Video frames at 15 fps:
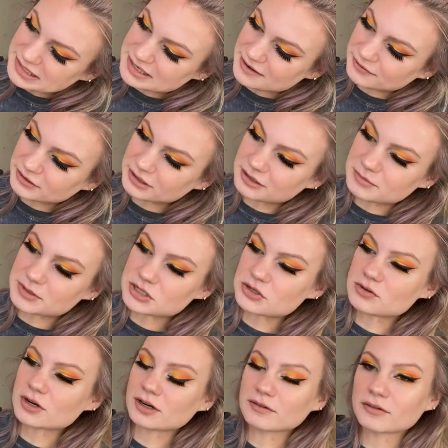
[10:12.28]
definitely going to be too
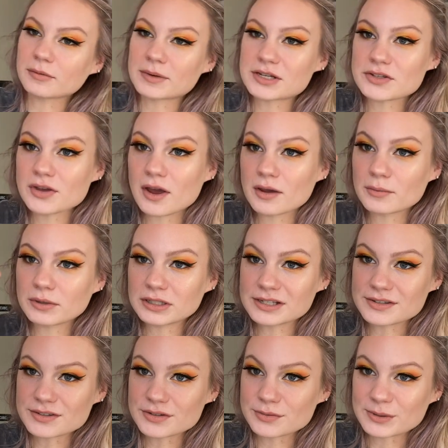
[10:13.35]
dark for me, so I will list
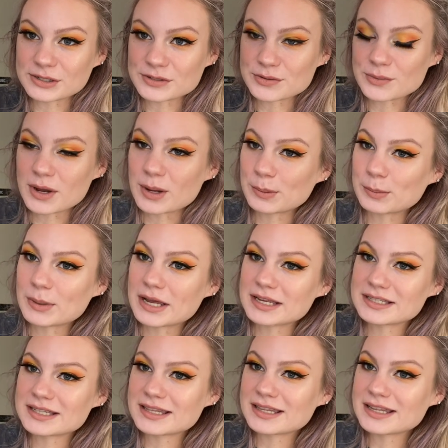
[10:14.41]
this one as well.
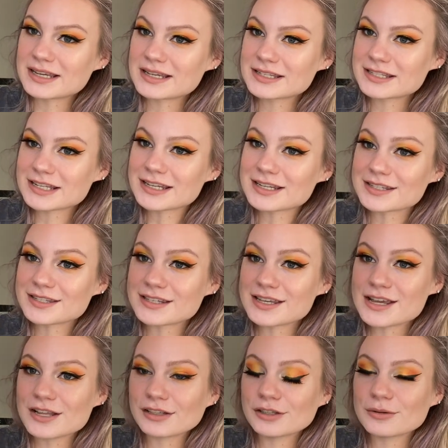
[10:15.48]
But this is
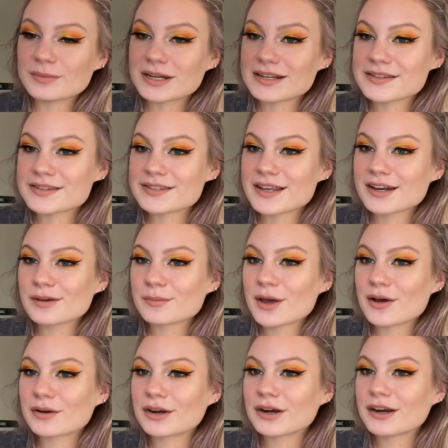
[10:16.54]
the Luminous Setting
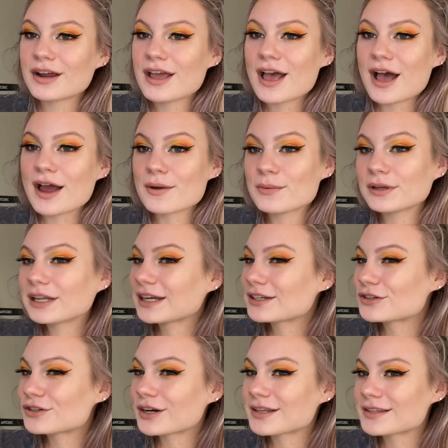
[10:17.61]
Powder. I would like to
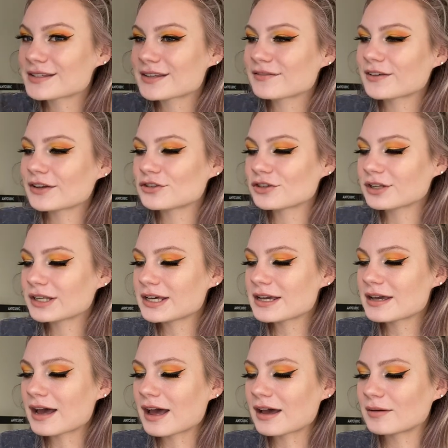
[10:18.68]
try this
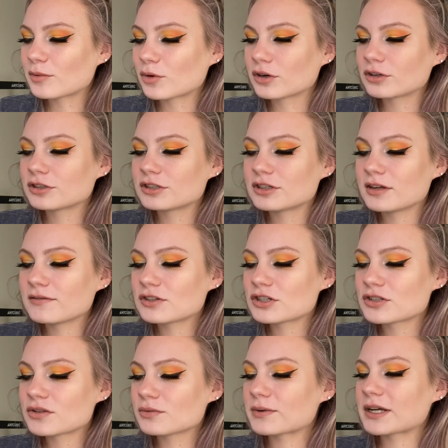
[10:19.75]
eventually, or even just
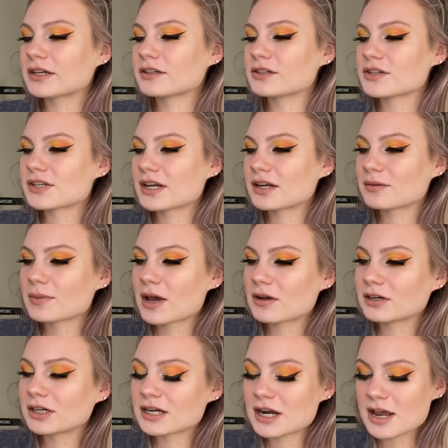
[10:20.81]
the regular setting
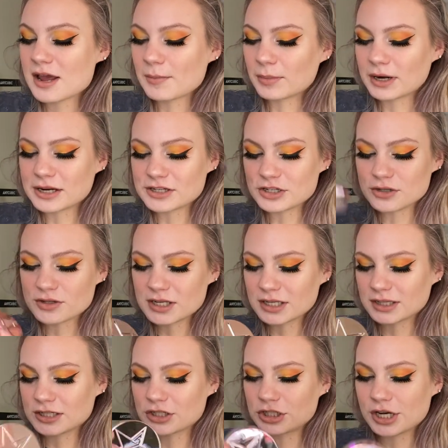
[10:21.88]
powder, but I do think
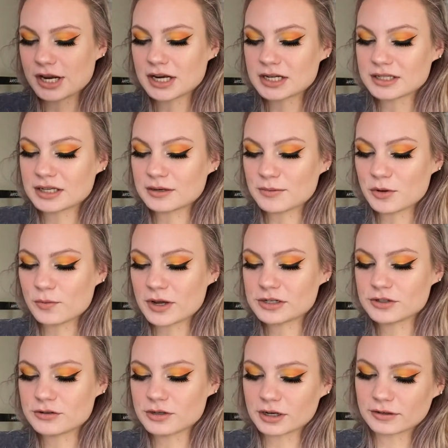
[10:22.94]
the shade is going to be way
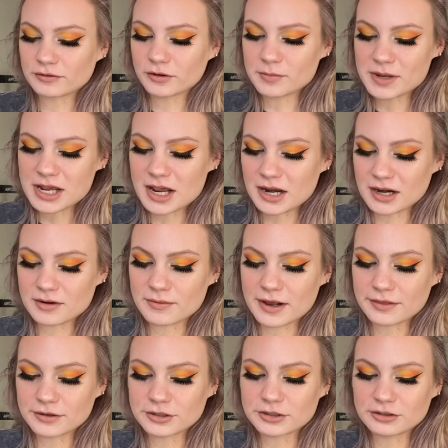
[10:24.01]
too dark for me, and I'd
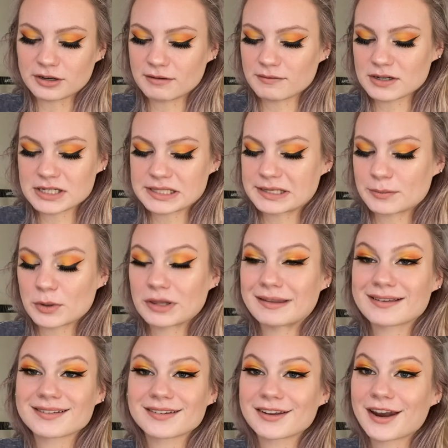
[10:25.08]
rather give it to someone
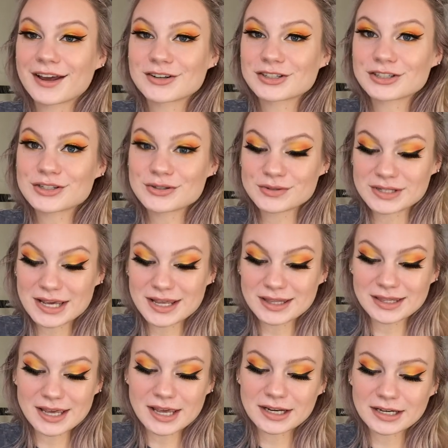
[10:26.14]
that could actually use it
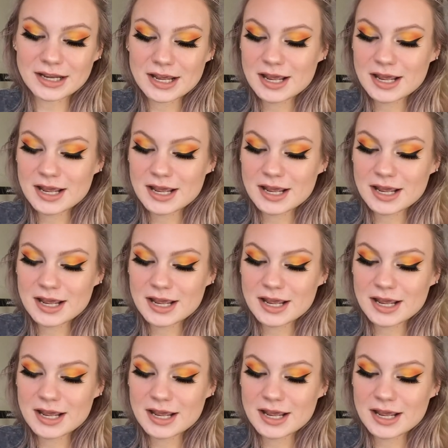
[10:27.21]
than